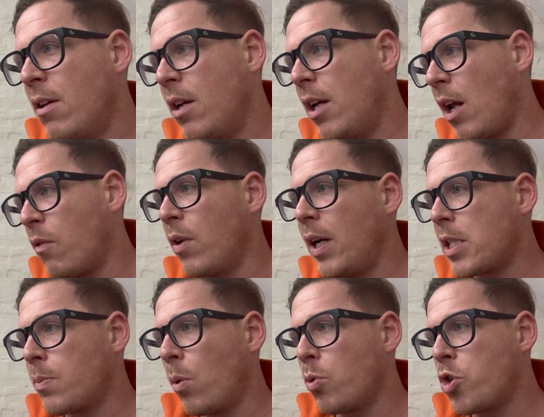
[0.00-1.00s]
really
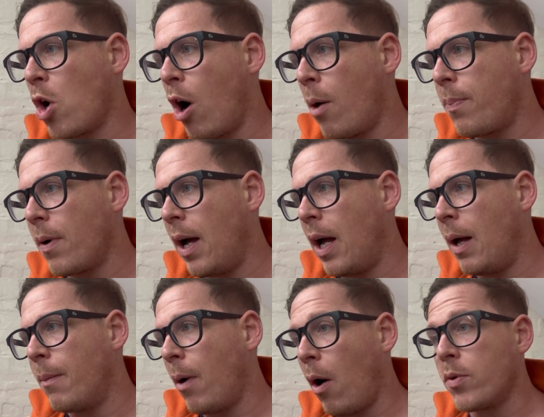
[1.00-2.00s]
small job.
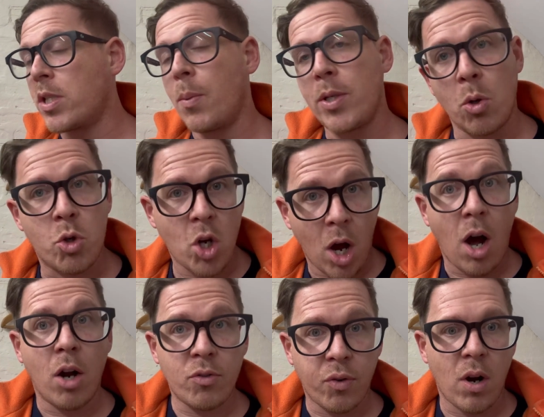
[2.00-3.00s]
Obviously, we do
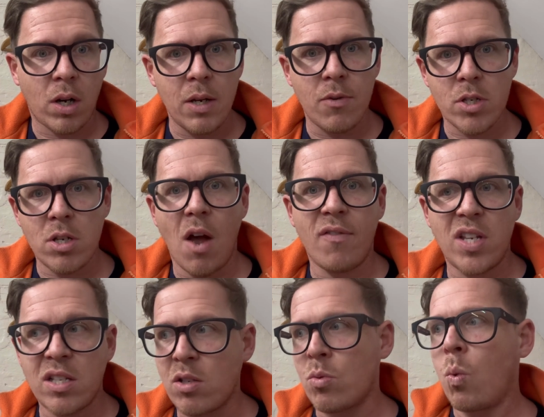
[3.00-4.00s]
charge for our clearance
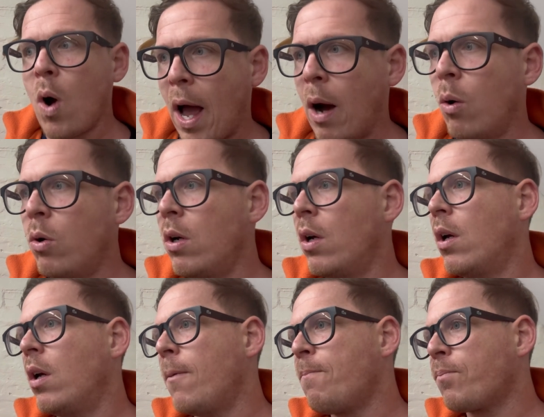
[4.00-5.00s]
services as well.
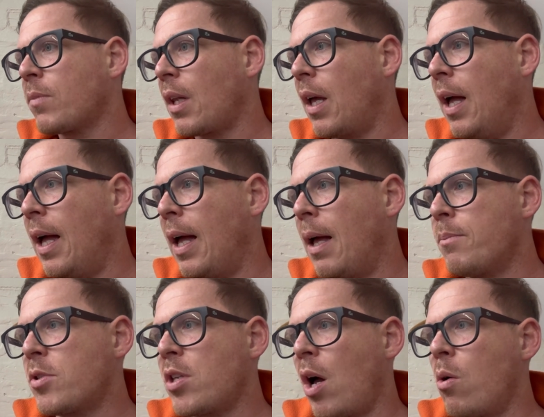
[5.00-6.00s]

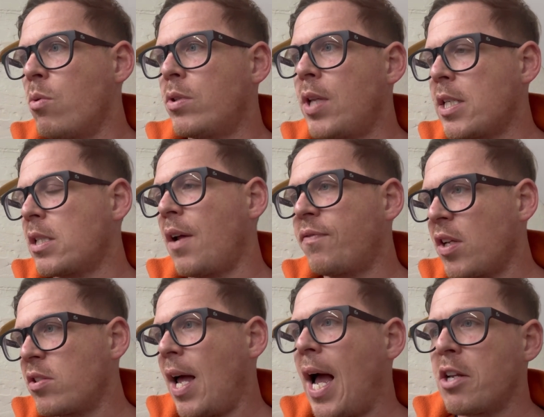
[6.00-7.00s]
So this stuff
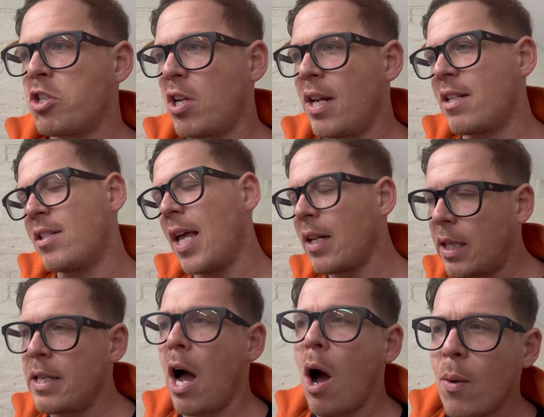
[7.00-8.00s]
doesn't actually
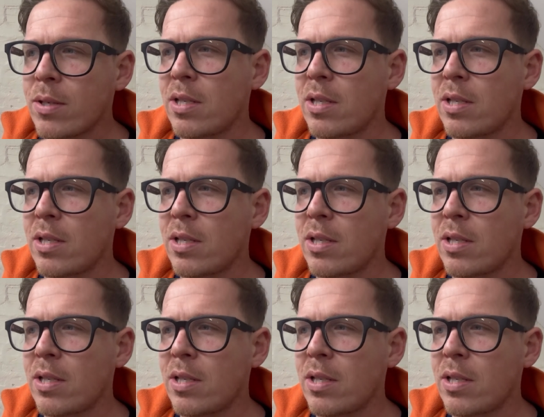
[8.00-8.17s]
technically owe us